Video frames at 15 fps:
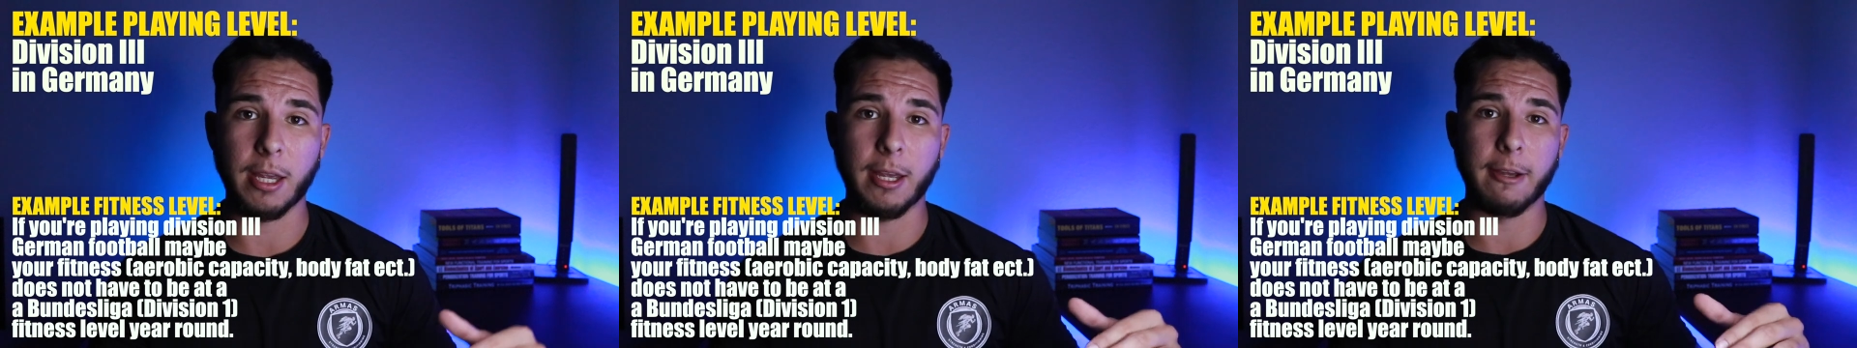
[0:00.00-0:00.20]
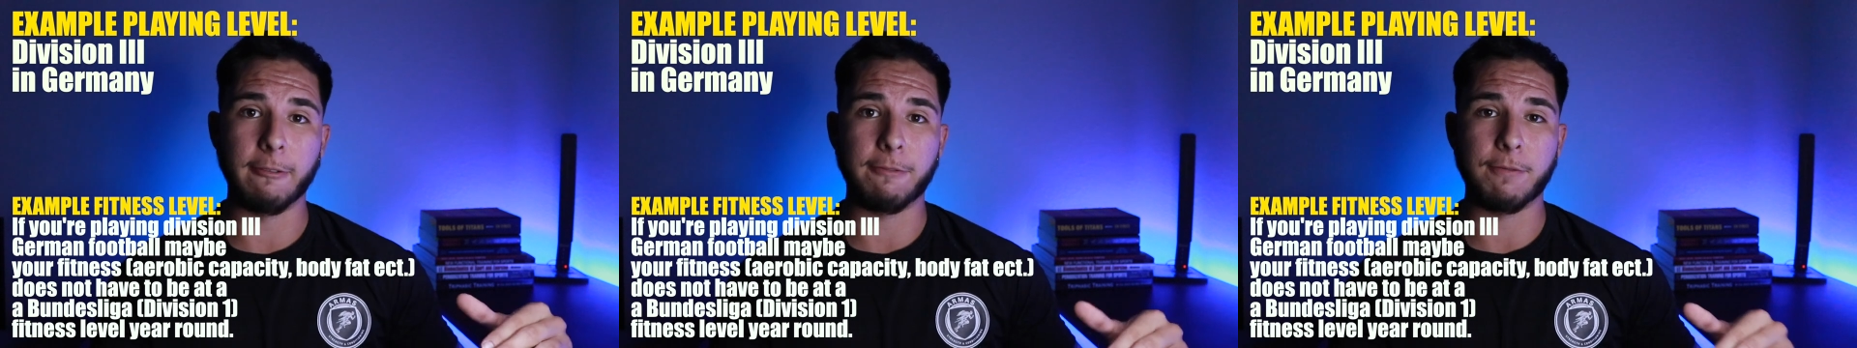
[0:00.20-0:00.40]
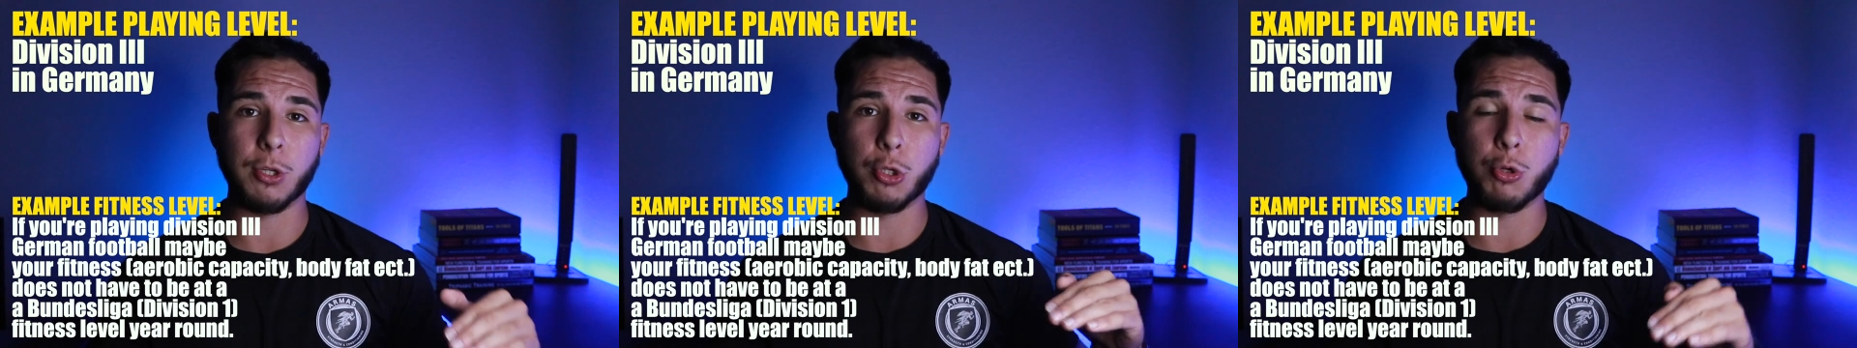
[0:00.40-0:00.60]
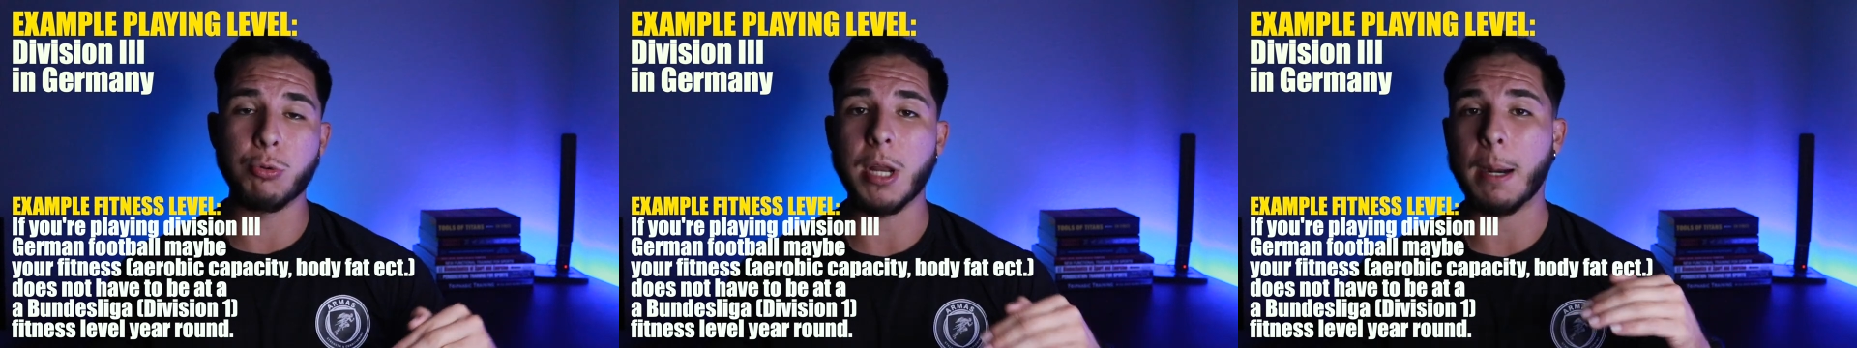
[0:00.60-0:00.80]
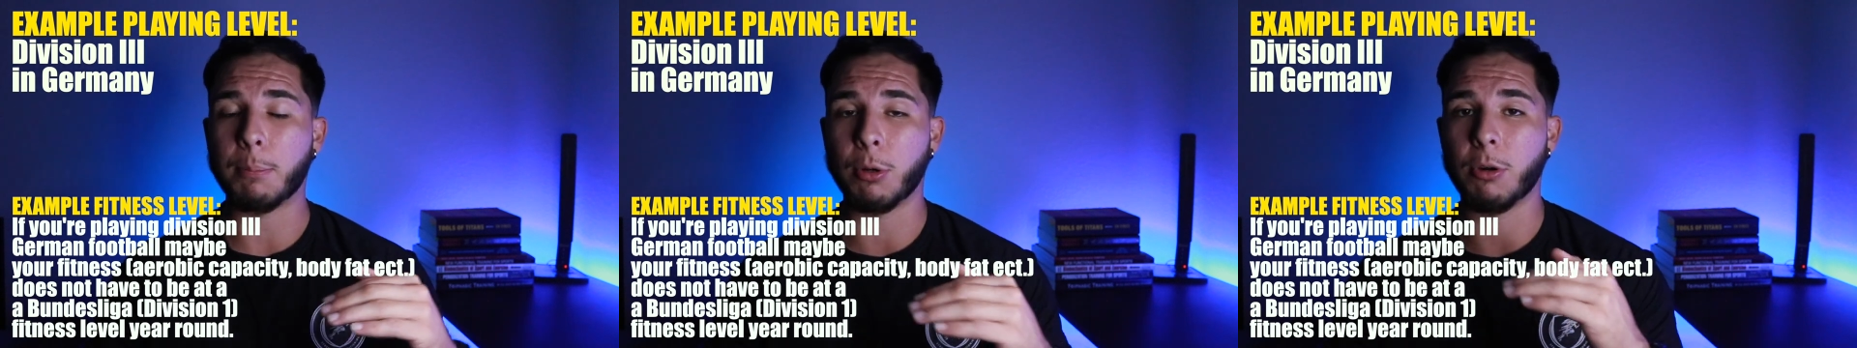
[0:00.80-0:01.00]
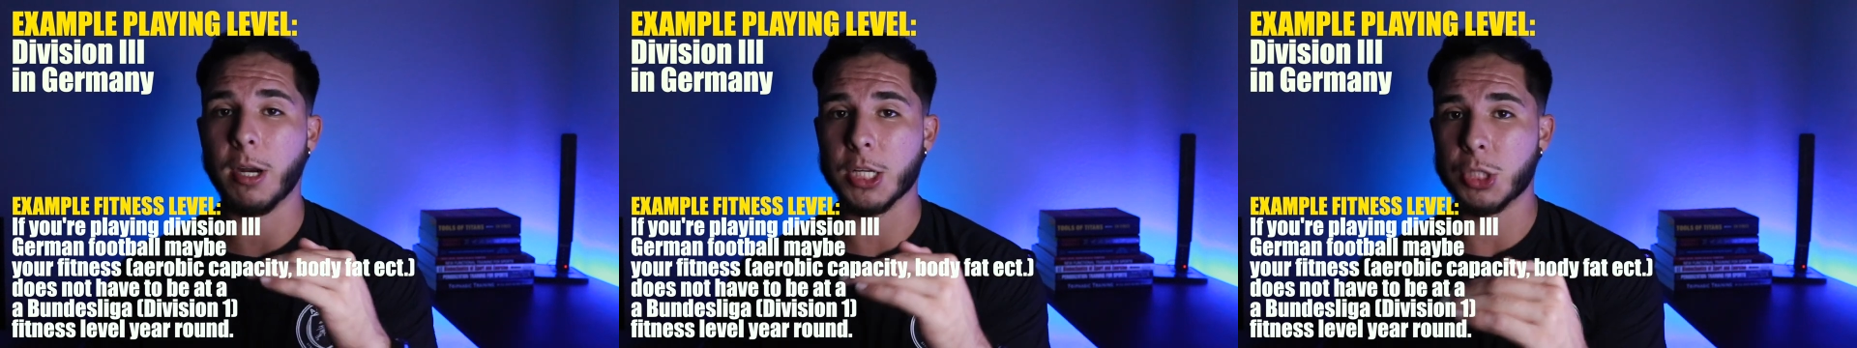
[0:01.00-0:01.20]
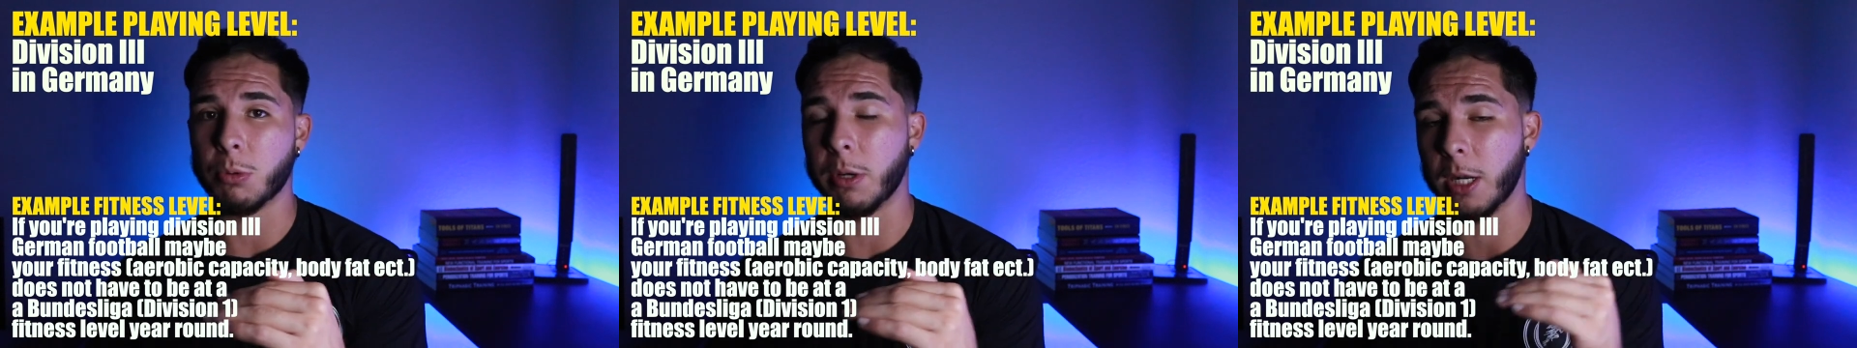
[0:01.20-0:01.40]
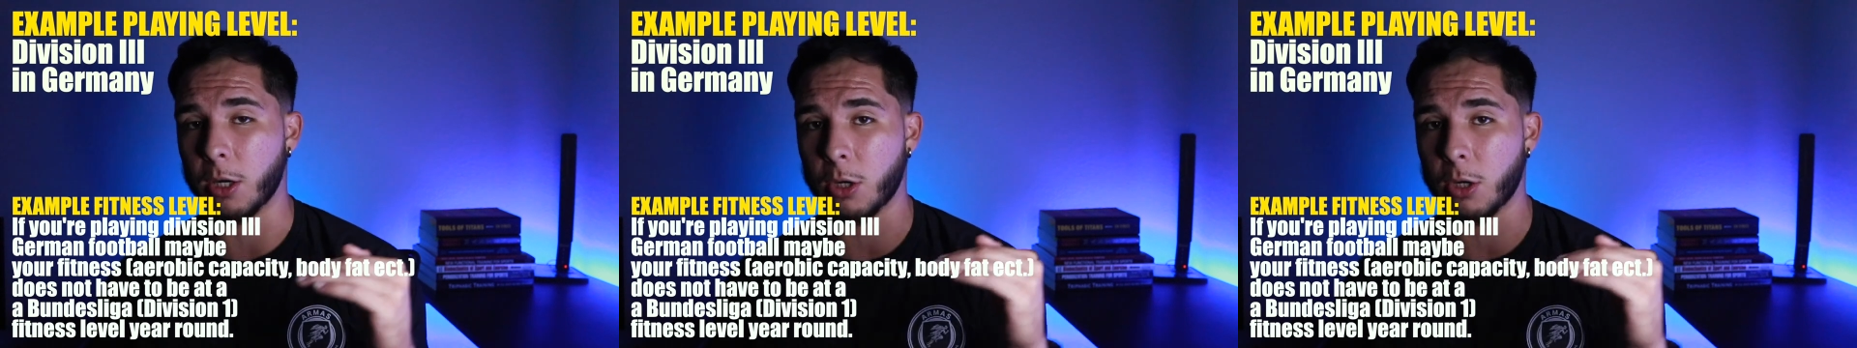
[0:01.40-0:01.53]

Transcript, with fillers: if you do not progress to it